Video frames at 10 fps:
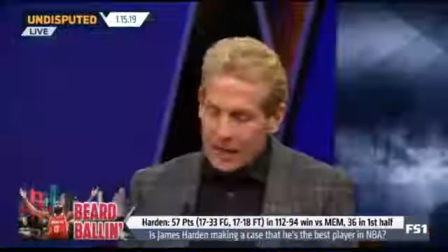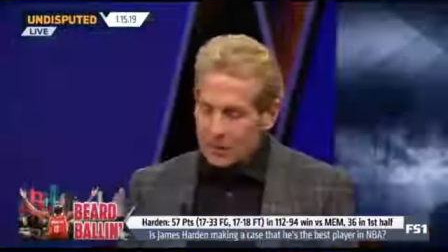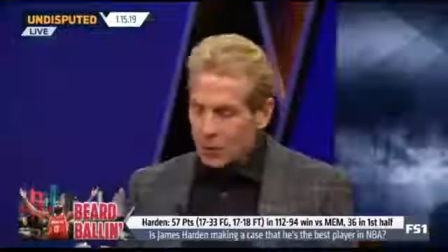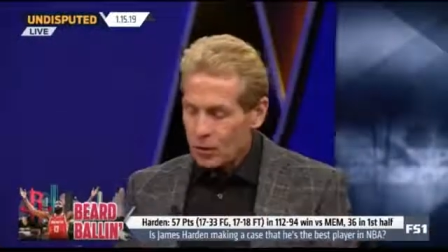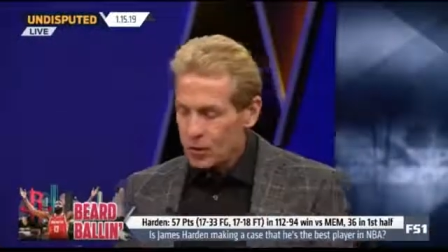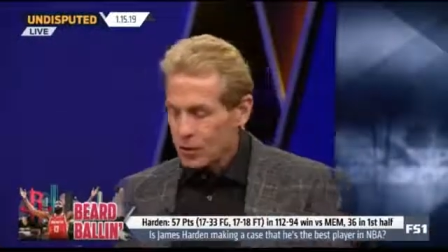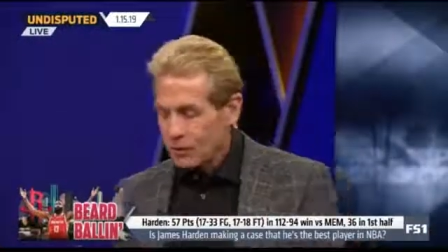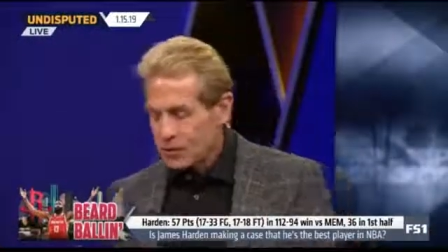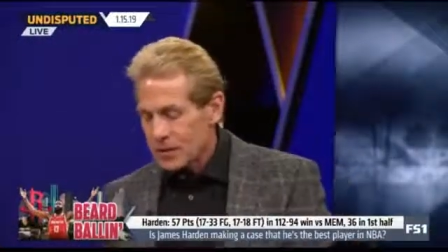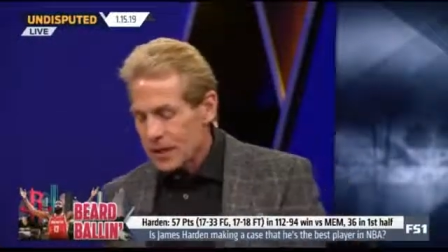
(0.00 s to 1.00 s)
more
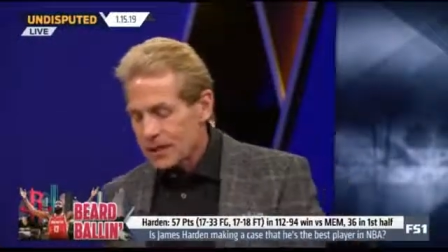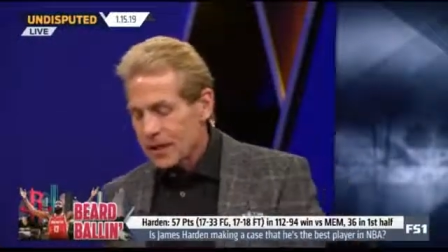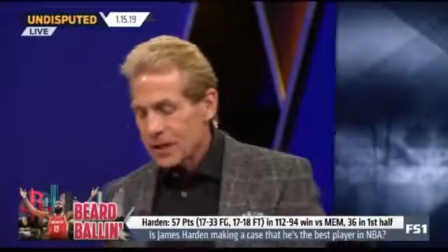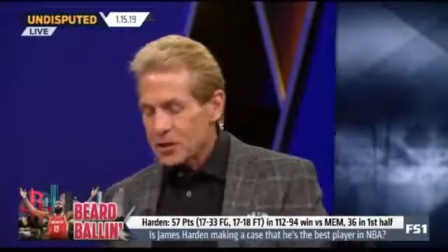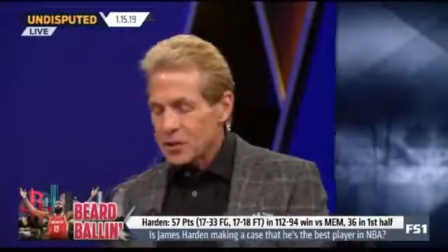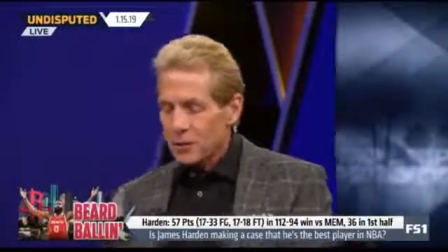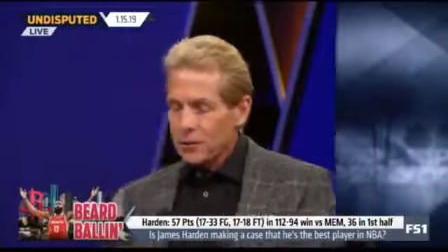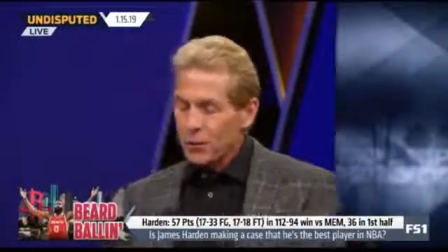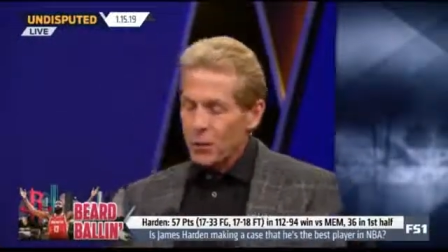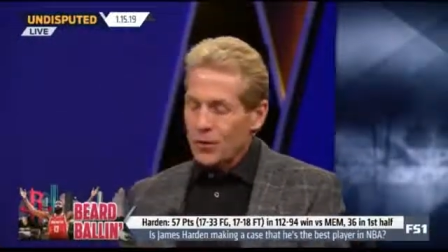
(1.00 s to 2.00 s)
turnovers last night. So
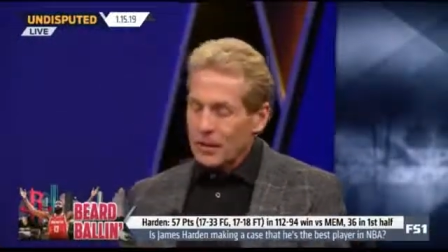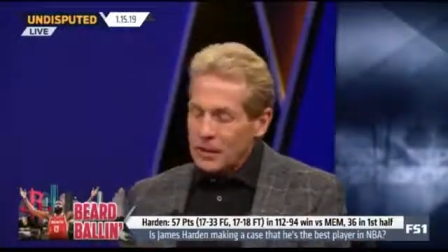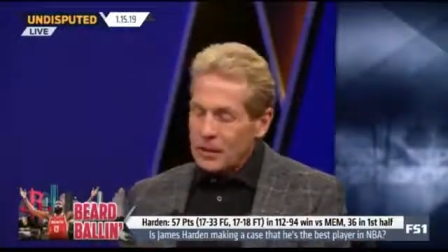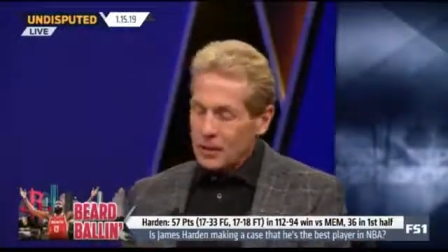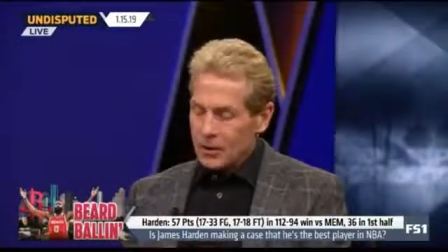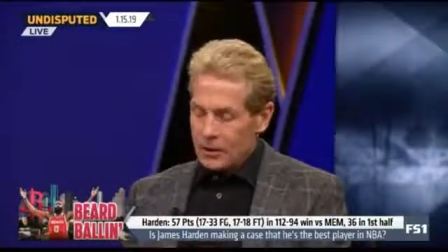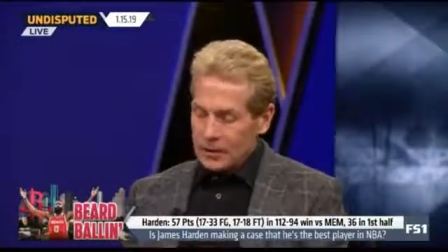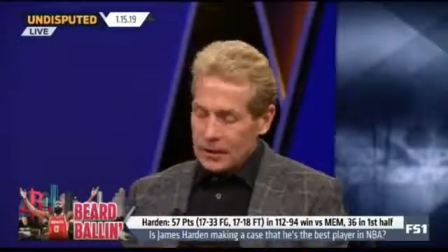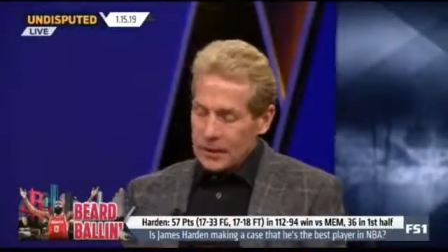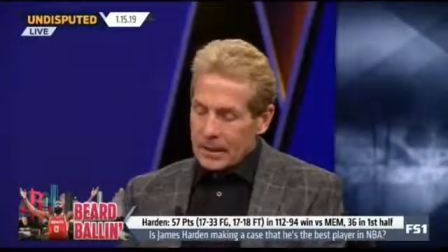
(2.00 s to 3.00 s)
for the year,
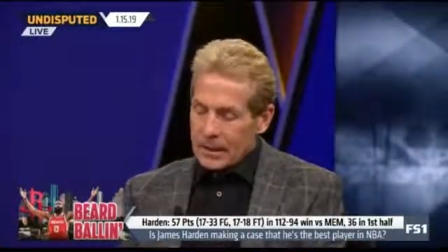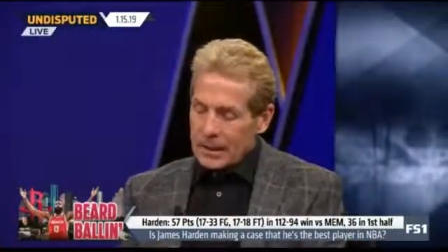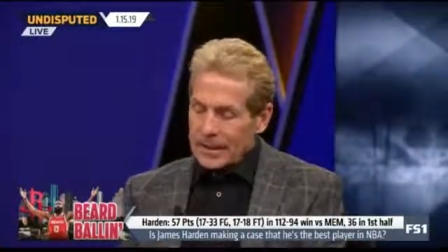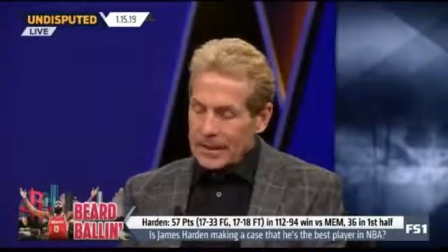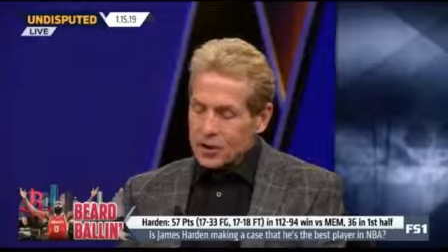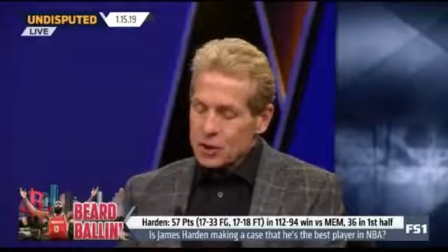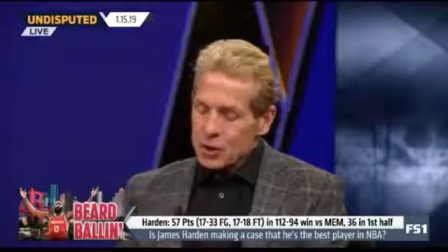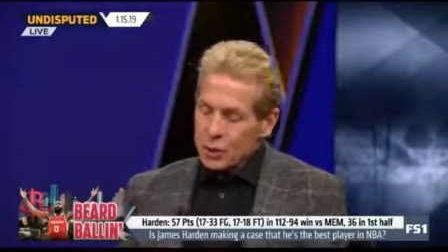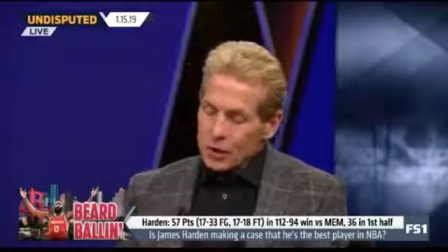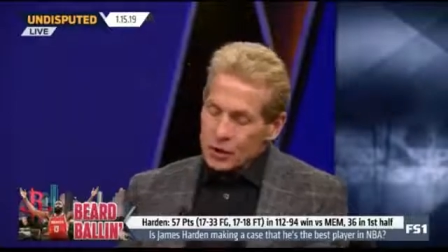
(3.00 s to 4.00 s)
he has
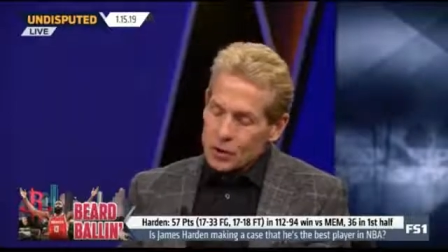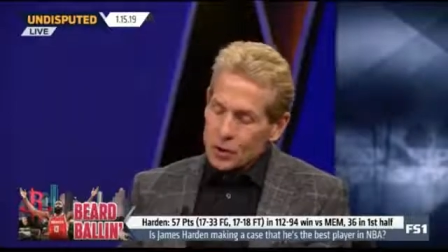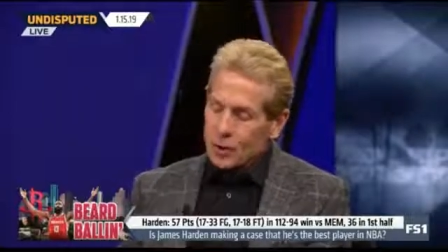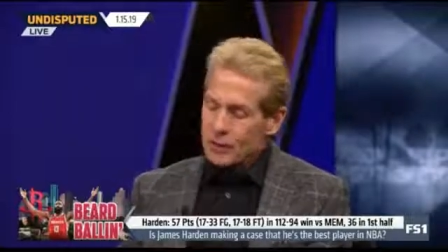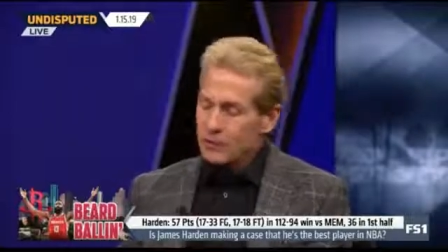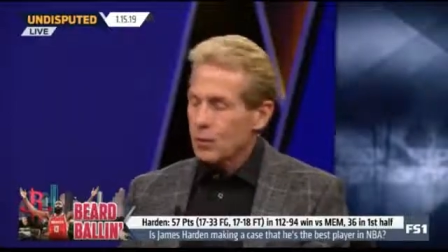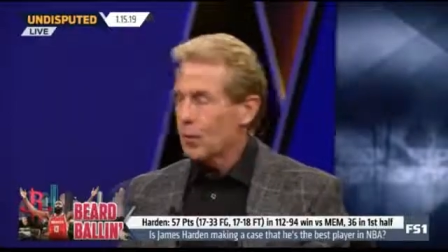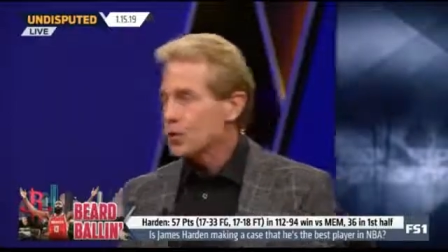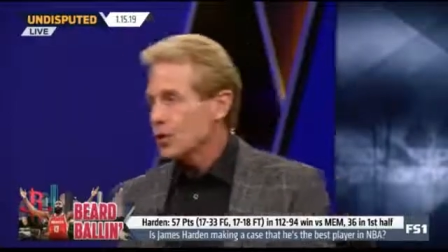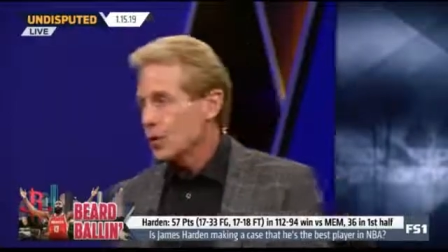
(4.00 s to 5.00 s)

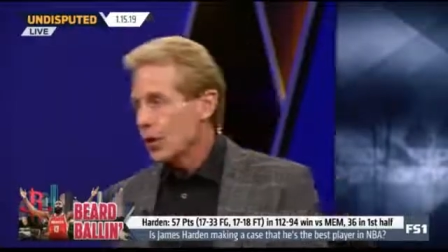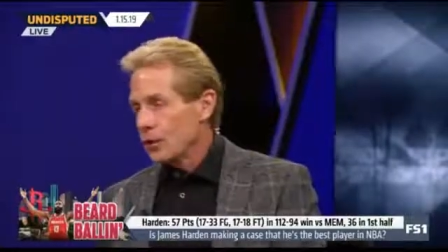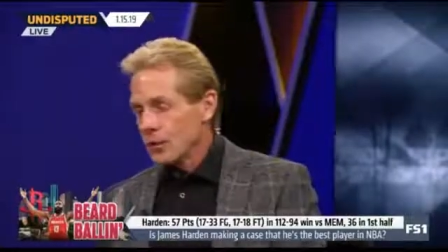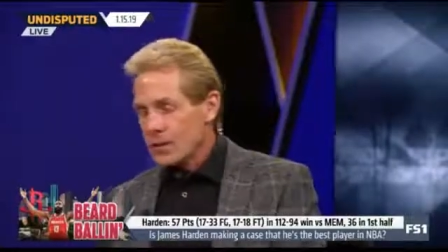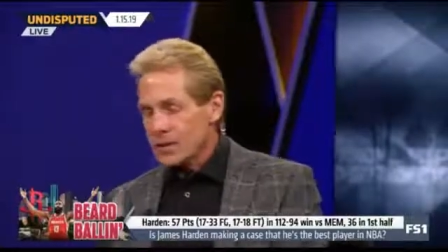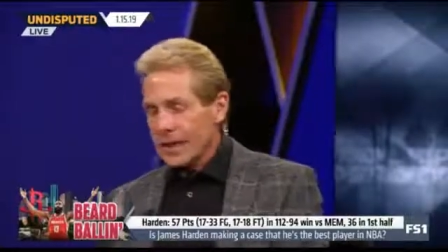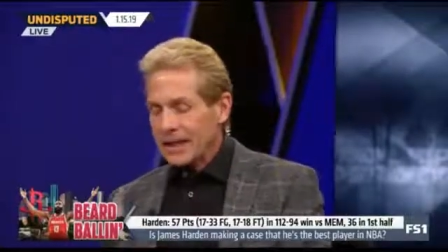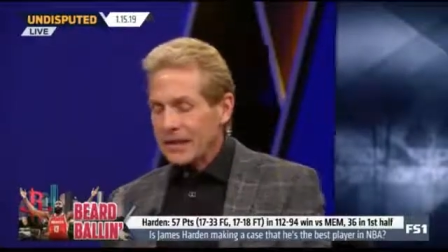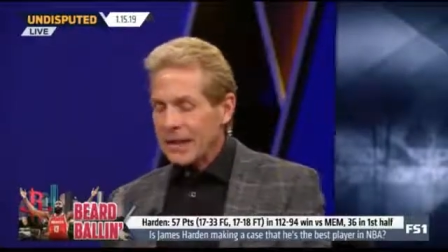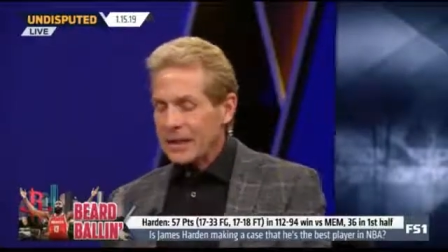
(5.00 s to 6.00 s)
224 turnovers,
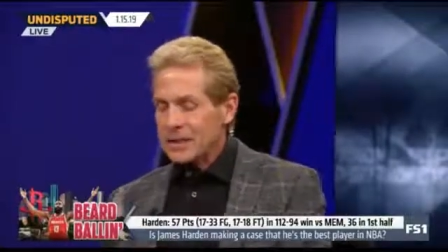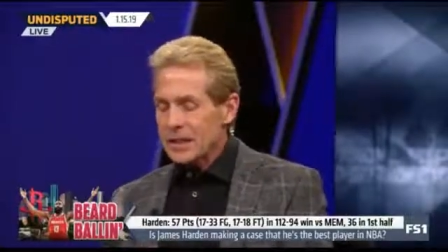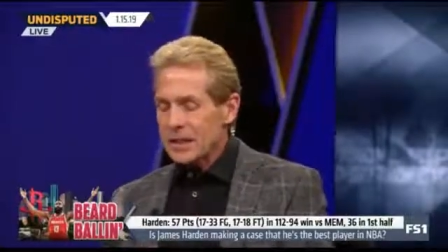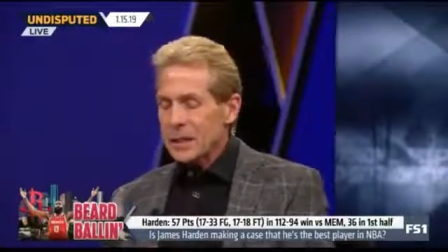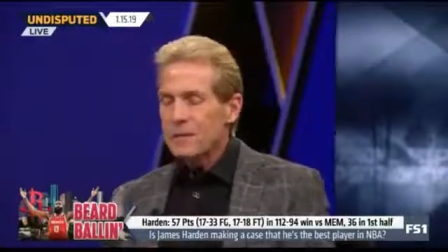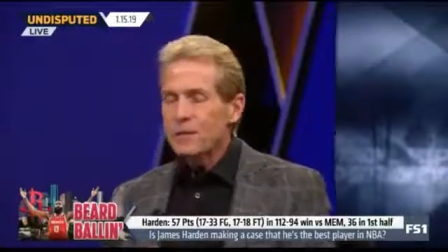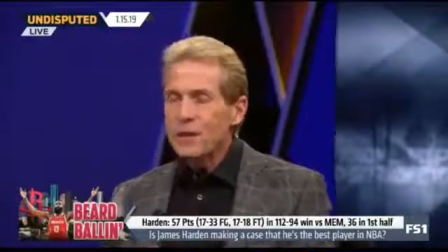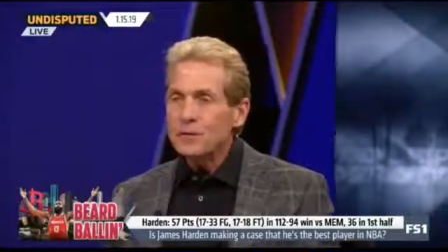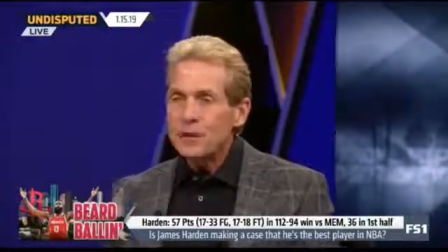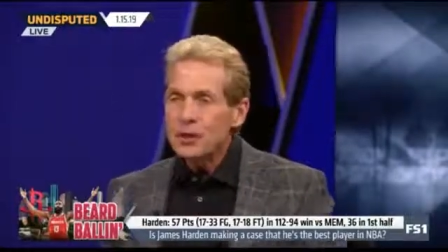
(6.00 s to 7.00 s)
and that is
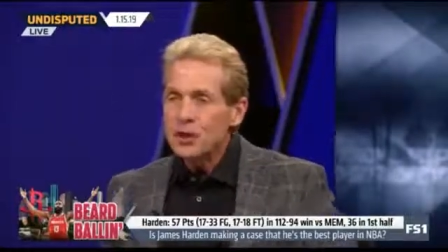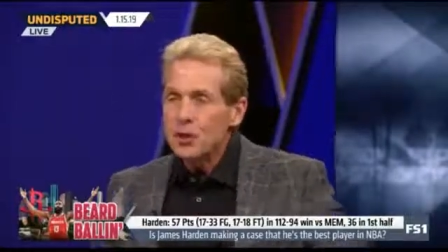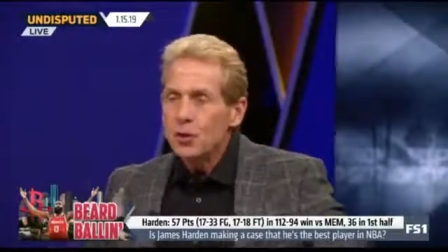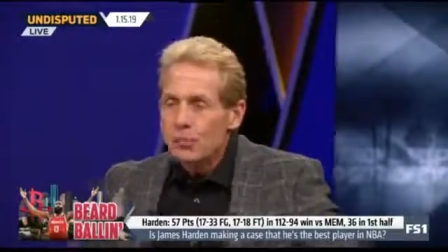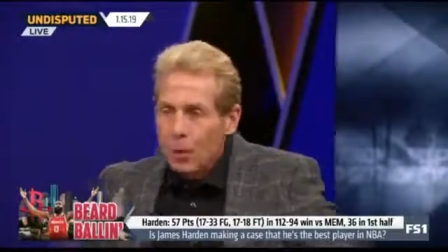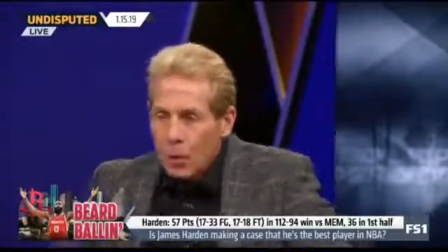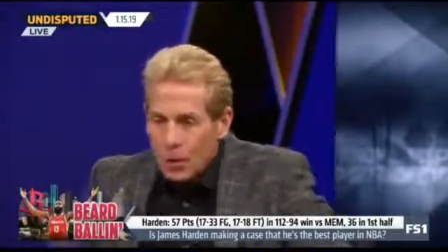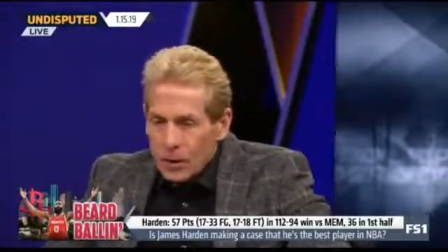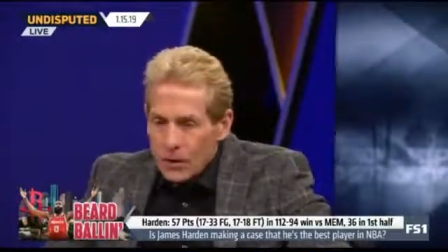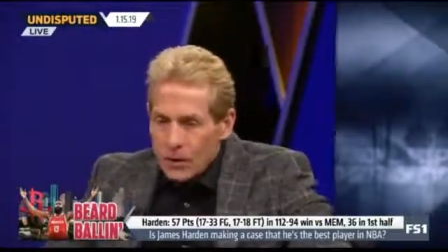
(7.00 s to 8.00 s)
52
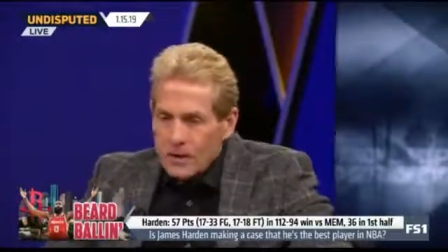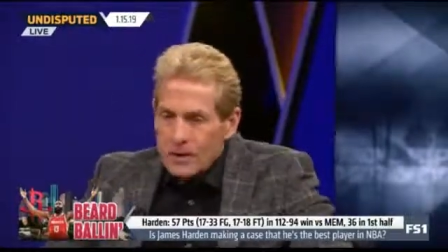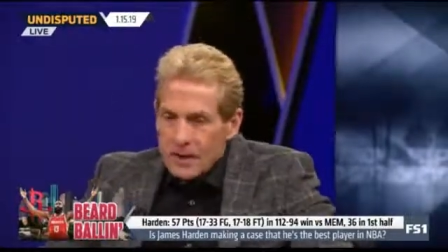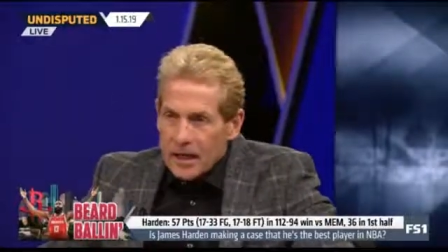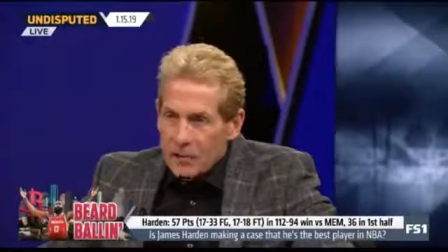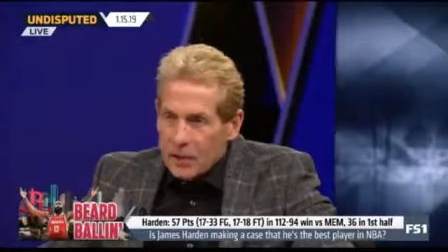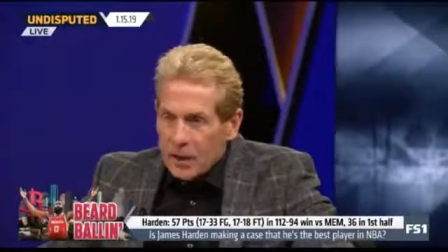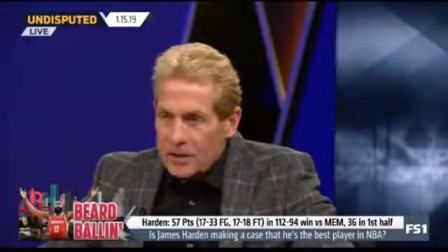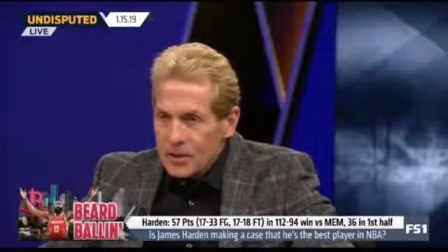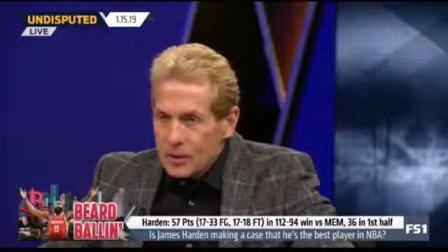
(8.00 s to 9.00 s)
more than the second
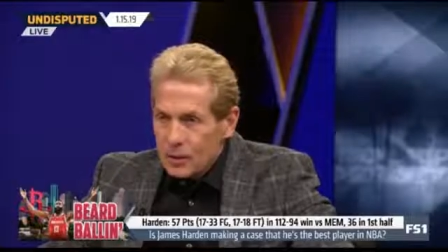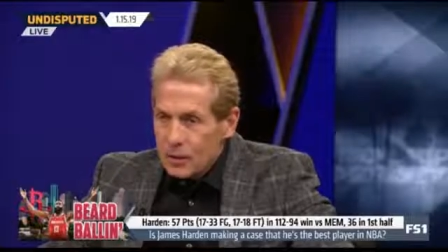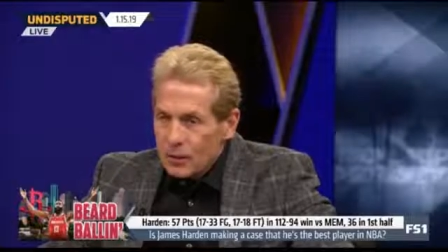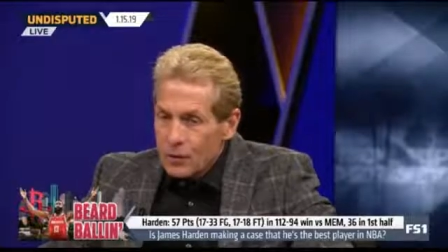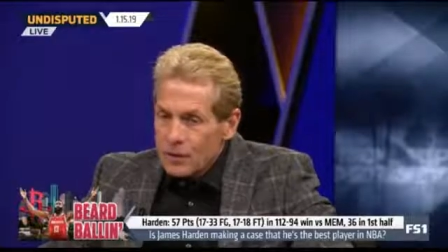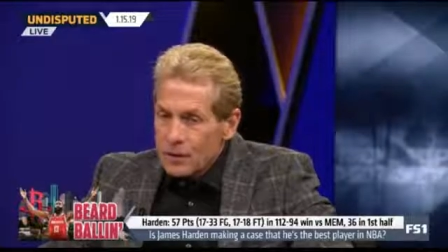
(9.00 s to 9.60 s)
place in turnovers.